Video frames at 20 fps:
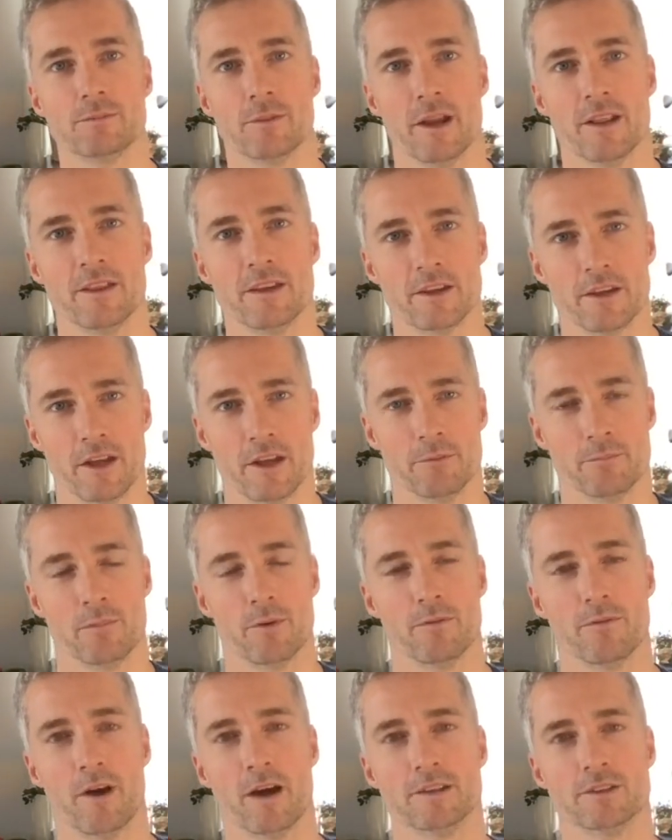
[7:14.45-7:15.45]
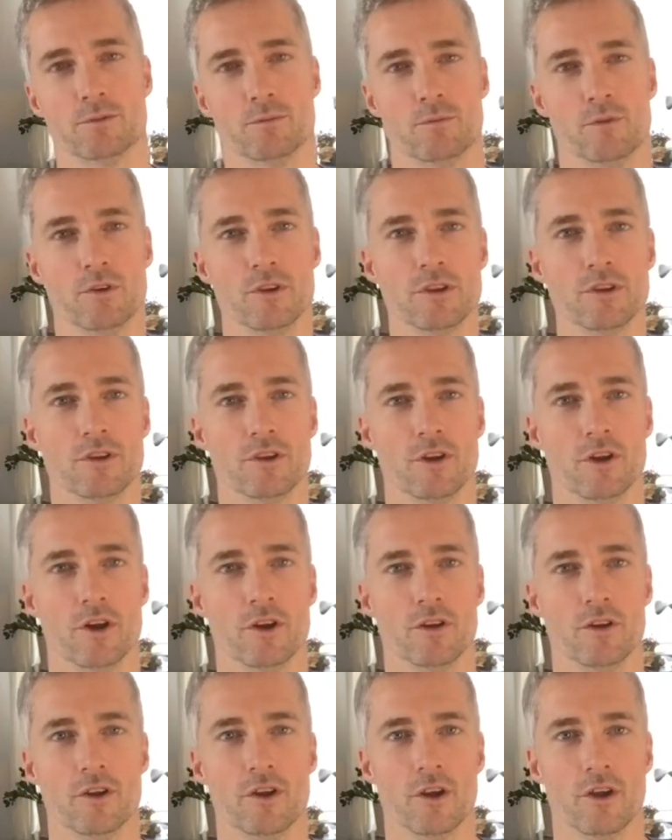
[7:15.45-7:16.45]
but I think it provides a really
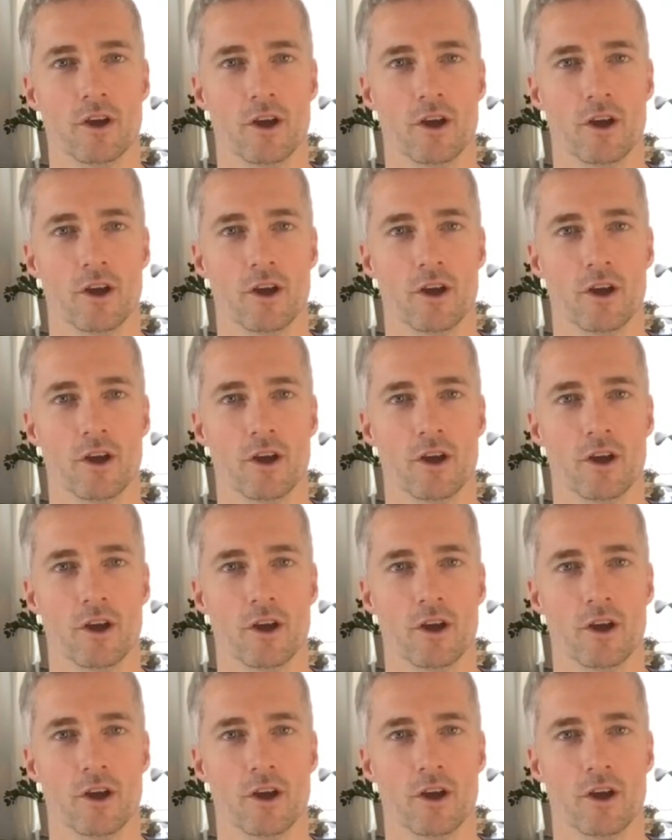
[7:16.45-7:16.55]
good